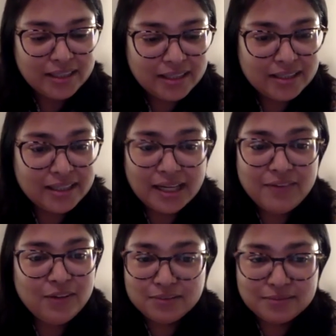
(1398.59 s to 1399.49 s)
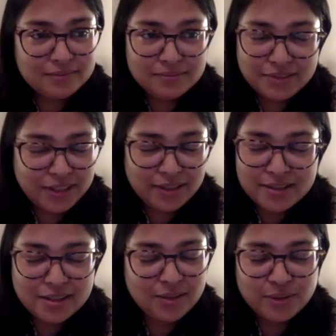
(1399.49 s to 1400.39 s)
And I will really
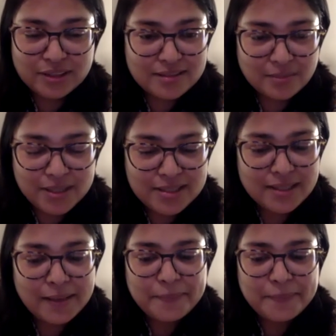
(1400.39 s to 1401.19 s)
see you in the summit.